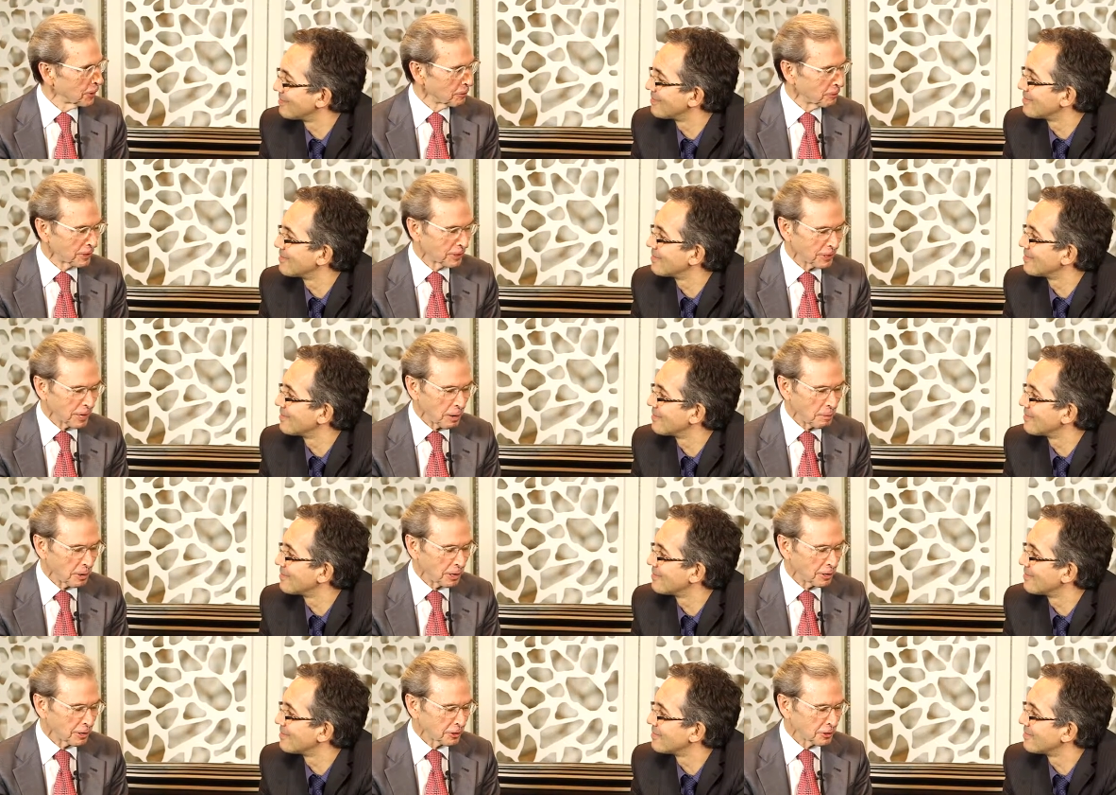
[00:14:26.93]
Speaker 1: every
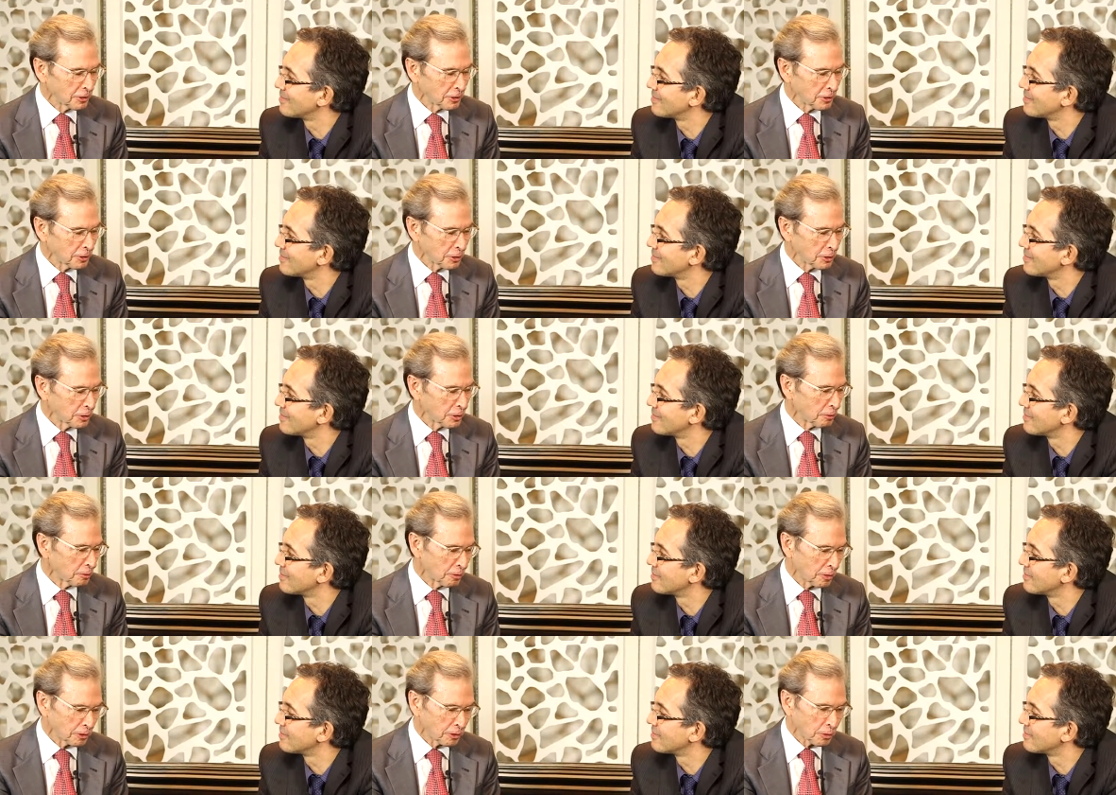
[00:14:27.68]
time I listen to you
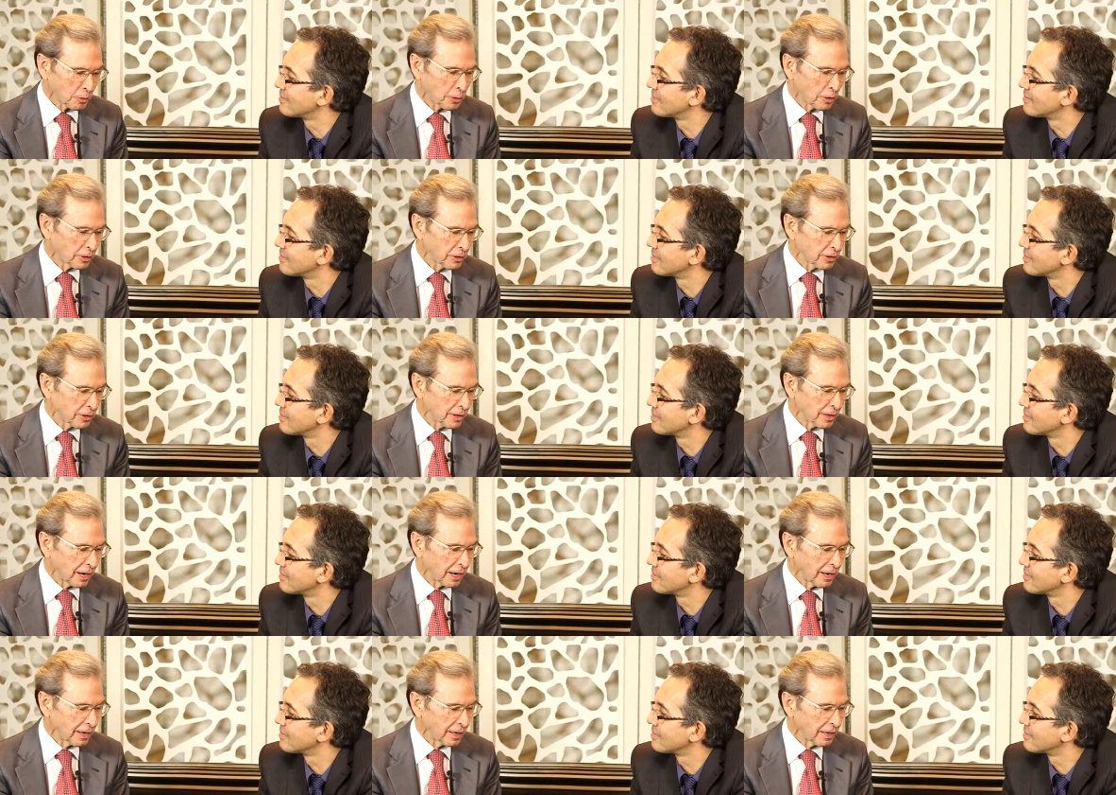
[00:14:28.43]
and visit with you,
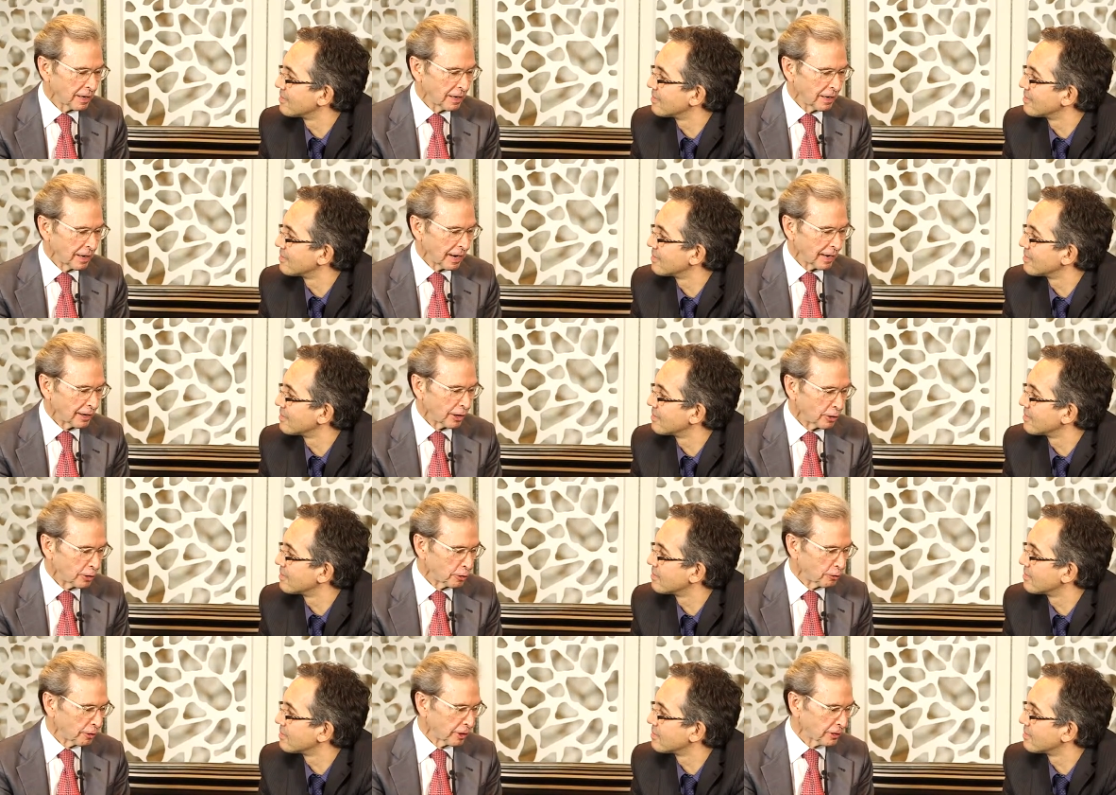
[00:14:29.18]
and I know
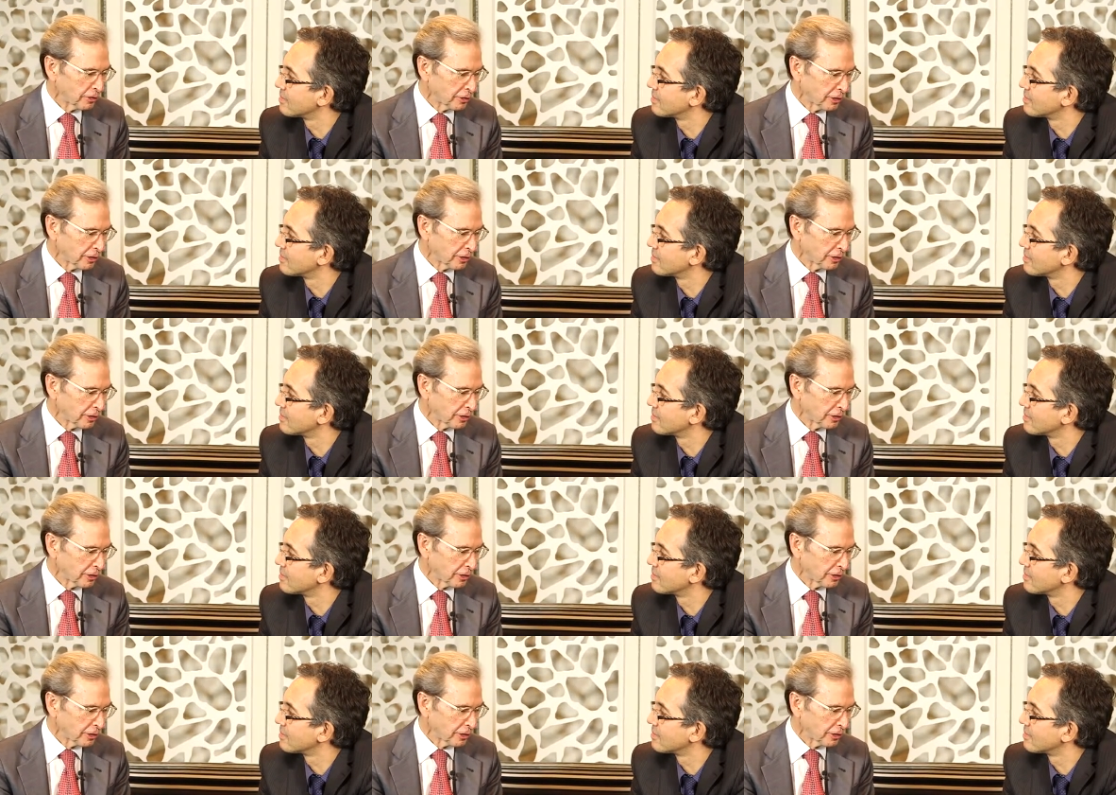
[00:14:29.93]
you've